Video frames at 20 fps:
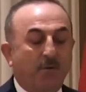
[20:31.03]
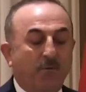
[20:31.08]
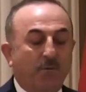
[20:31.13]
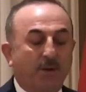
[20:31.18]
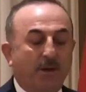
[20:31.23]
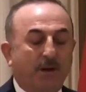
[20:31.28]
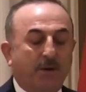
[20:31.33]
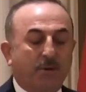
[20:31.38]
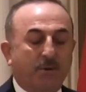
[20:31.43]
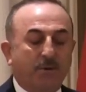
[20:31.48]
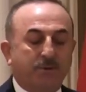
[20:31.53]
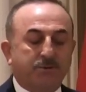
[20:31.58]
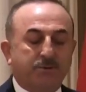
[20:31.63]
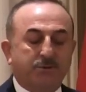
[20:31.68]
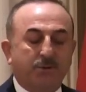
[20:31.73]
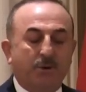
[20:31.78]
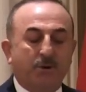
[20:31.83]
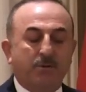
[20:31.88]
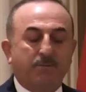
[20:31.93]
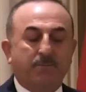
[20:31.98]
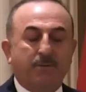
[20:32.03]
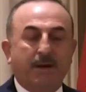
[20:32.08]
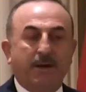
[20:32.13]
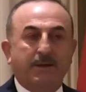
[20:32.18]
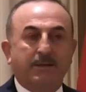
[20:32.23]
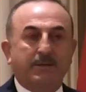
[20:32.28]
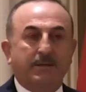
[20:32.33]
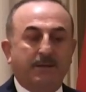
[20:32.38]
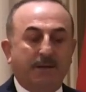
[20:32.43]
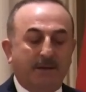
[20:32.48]
We are concerned
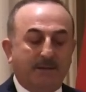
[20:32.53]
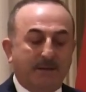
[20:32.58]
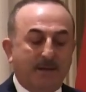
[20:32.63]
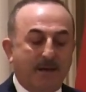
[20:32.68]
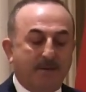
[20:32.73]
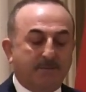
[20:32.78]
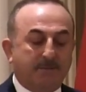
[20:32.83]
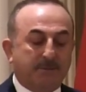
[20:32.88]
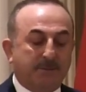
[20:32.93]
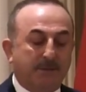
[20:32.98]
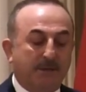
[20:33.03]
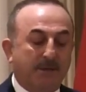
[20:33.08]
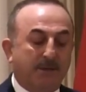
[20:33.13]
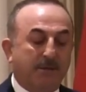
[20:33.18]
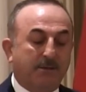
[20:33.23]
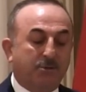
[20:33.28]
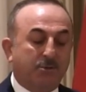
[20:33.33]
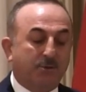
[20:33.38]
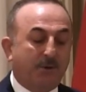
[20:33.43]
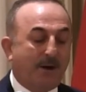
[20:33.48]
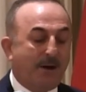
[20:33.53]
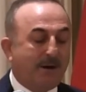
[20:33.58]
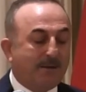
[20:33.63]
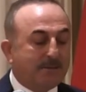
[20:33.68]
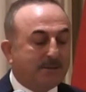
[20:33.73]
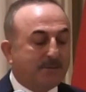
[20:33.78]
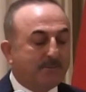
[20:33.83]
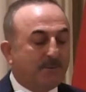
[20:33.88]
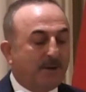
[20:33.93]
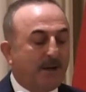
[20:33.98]
by the attempts to
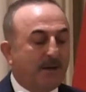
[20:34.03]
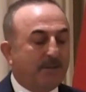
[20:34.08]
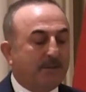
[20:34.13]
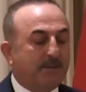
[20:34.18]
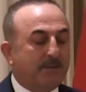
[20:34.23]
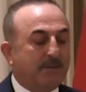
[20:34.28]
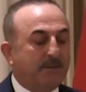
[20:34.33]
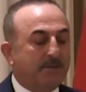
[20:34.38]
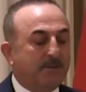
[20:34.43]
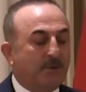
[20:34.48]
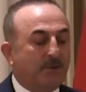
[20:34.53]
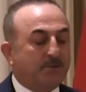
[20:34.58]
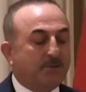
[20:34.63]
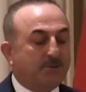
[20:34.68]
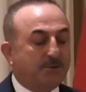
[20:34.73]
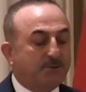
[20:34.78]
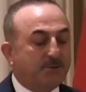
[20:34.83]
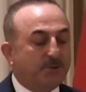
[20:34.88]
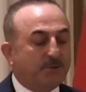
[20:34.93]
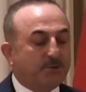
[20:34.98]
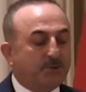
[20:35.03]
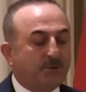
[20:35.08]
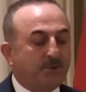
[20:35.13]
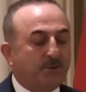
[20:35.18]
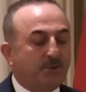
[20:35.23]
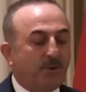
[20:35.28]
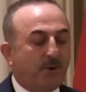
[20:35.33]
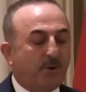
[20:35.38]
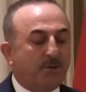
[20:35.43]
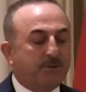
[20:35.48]
undermine the
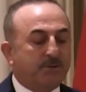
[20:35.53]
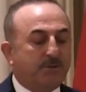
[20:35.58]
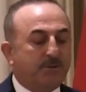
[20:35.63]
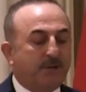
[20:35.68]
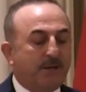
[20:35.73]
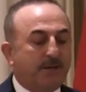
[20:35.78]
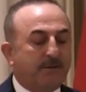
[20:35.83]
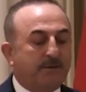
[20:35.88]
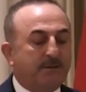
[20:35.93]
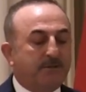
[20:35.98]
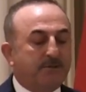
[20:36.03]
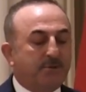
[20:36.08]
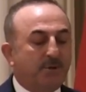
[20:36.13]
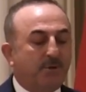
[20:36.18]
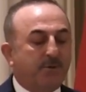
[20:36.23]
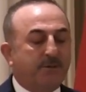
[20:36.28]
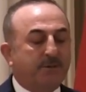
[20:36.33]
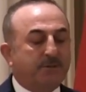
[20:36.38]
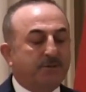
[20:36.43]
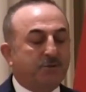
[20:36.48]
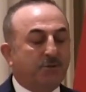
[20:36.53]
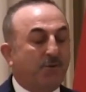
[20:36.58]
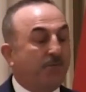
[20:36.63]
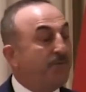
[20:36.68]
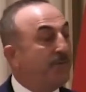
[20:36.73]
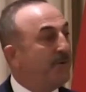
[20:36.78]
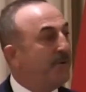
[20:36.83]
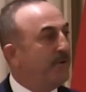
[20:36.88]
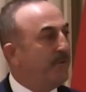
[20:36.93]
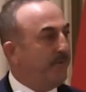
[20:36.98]
constitutional order and the sovereignty
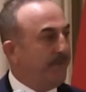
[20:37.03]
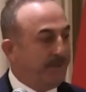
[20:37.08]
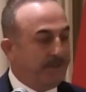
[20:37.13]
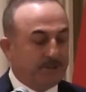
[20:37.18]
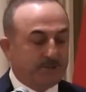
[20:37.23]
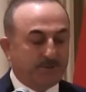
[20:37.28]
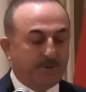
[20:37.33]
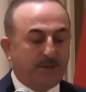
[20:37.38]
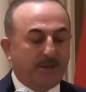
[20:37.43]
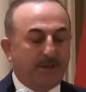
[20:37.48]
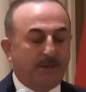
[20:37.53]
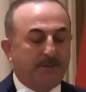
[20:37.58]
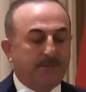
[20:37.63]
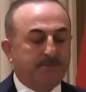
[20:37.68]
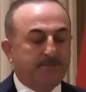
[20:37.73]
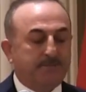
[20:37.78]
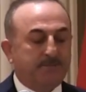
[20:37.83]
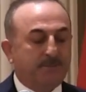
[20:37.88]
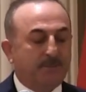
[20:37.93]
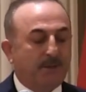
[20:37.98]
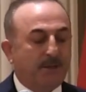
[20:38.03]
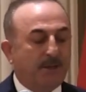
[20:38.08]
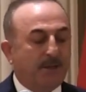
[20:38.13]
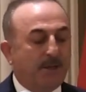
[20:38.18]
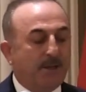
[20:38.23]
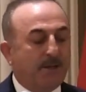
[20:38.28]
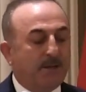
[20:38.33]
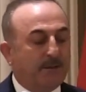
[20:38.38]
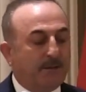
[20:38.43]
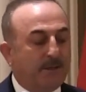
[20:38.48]
of Venezuela.
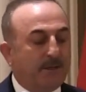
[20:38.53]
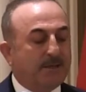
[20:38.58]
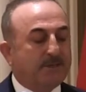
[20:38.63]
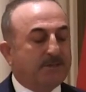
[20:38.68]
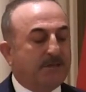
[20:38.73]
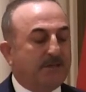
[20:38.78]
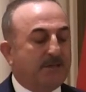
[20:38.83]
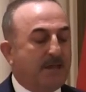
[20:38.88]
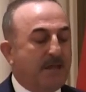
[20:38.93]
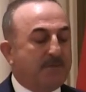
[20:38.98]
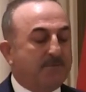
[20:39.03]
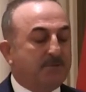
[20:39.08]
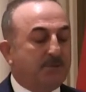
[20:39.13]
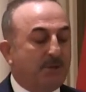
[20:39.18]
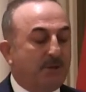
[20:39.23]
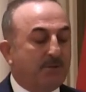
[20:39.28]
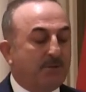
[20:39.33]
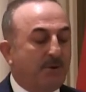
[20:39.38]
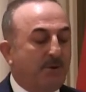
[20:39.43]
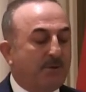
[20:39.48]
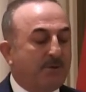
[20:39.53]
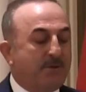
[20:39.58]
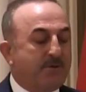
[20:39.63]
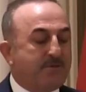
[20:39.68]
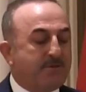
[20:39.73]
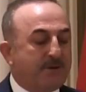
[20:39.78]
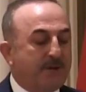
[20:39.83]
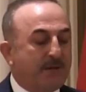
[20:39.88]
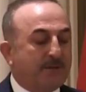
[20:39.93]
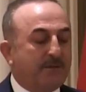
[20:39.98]
These attempts not
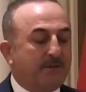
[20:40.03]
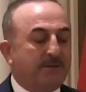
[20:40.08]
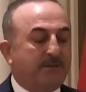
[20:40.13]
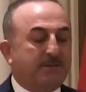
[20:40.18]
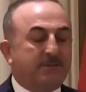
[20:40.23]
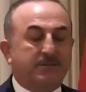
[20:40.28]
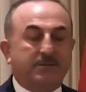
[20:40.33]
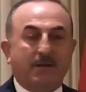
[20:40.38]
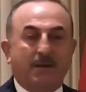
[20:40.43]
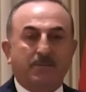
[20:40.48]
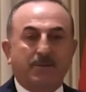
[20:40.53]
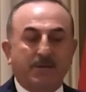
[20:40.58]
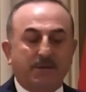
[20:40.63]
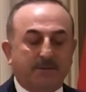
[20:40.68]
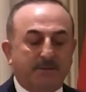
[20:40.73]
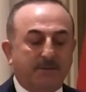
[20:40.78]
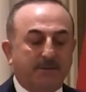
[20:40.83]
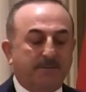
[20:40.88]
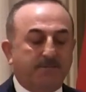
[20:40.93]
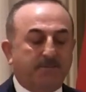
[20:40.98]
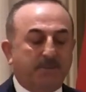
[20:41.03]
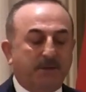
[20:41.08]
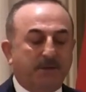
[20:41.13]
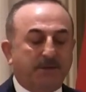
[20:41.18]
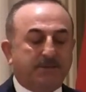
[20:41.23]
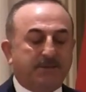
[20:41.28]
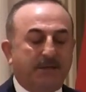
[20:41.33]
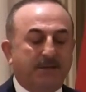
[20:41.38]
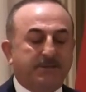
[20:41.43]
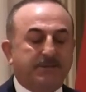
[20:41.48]
only threaten the stability,
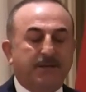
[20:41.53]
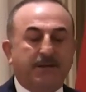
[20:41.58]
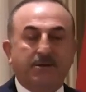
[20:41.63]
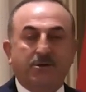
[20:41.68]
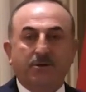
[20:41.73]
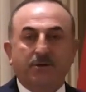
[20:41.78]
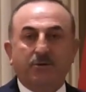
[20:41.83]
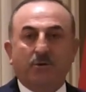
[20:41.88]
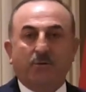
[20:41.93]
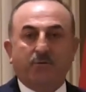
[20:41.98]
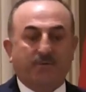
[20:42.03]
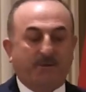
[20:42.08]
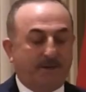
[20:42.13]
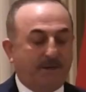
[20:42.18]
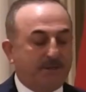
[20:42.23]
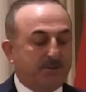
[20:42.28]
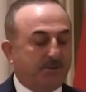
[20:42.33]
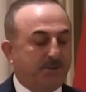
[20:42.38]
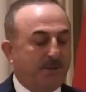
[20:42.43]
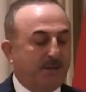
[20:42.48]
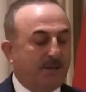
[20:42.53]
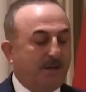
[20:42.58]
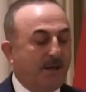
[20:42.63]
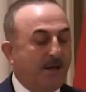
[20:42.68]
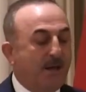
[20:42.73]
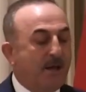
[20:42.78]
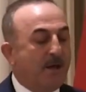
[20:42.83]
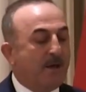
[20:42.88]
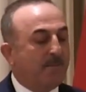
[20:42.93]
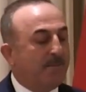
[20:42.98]
peace, and security of
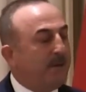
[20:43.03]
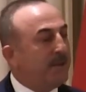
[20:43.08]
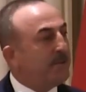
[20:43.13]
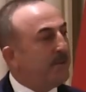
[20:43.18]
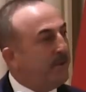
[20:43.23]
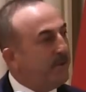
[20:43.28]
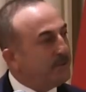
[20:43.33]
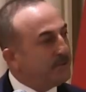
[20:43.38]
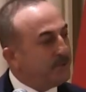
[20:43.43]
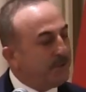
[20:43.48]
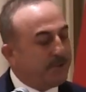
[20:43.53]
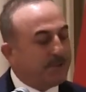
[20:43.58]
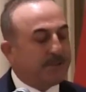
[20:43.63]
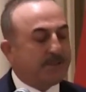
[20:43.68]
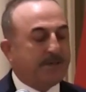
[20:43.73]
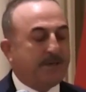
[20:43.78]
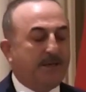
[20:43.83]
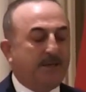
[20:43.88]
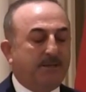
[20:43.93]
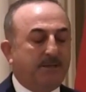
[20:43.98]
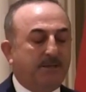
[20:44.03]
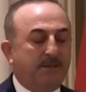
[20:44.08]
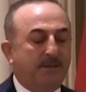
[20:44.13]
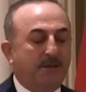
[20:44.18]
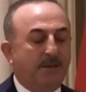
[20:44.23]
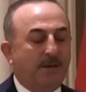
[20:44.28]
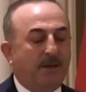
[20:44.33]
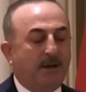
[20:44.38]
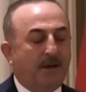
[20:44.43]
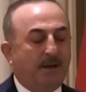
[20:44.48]
Venezuela, but also create
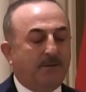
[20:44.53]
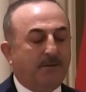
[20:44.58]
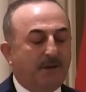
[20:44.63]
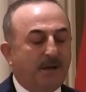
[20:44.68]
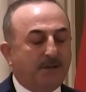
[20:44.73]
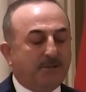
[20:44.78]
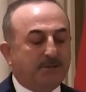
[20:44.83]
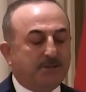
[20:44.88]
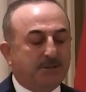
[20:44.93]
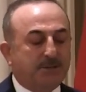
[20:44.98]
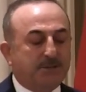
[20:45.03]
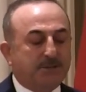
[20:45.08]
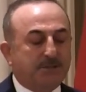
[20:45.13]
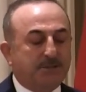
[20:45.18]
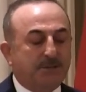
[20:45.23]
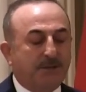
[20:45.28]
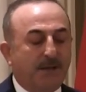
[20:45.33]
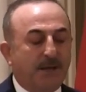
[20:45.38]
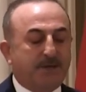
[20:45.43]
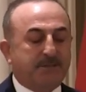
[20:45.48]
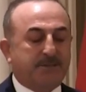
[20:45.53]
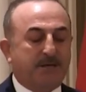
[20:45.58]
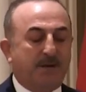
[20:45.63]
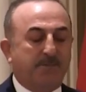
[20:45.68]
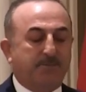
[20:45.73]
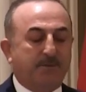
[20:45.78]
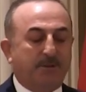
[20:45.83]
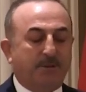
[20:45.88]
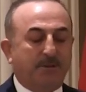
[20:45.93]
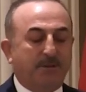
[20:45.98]
a dangerous
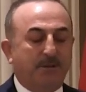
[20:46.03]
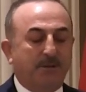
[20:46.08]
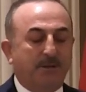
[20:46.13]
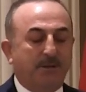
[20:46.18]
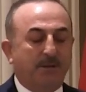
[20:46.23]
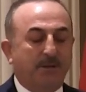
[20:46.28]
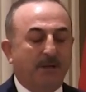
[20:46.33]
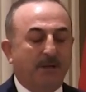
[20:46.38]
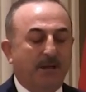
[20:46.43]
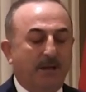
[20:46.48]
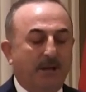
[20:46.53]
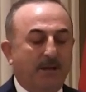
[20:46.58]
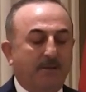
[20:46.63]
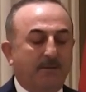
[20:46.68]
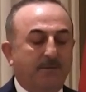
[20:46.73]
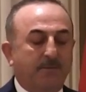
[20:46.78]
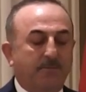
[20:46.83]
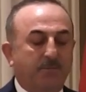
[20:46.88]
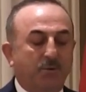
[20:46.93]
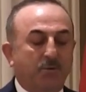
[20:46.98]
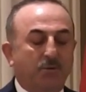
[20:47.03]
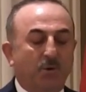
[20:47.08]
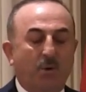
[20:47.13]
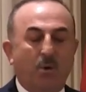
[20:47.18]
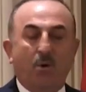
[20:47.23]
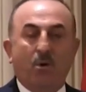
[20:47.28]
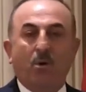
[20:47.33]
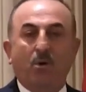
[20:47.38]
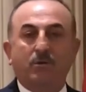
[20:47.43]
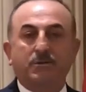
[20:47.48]
example and put
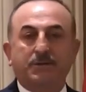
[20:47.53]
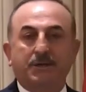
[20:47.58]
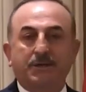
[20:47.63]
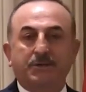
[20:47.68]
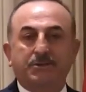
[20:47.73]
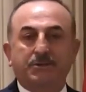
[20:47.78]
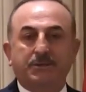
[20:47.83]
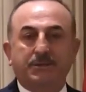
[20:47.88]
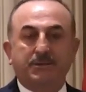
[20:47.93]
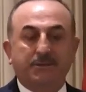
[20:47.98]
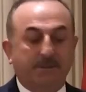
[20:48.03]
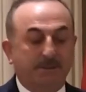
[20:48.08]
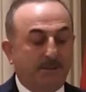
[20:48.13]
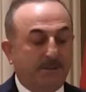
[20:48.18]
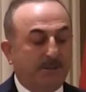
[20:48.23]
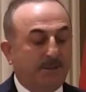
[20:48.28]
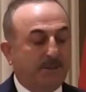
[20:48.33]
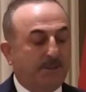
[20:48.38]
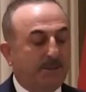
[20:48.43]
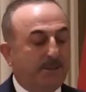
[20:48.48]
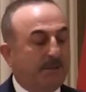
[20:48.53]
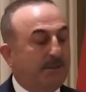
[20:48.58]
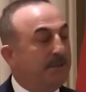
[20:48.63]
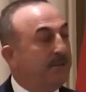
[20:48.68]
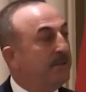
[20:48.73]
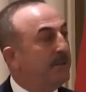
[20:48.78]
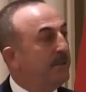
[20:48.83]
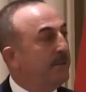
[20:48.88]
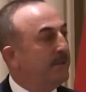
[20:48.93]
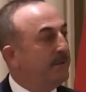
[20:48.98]
whole region
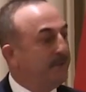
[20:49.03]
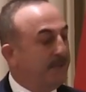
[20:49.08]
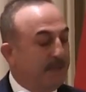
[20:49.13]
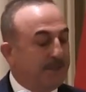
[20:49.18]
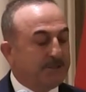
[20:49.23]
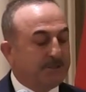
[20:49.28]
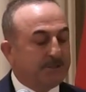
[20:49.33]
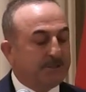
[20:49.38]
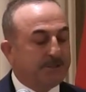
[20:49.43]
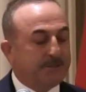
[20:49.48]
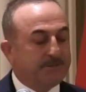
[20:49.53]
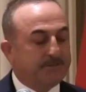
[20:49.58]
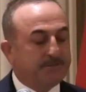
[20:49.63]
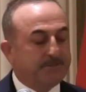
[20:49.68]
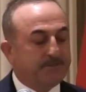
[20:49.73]
in danger.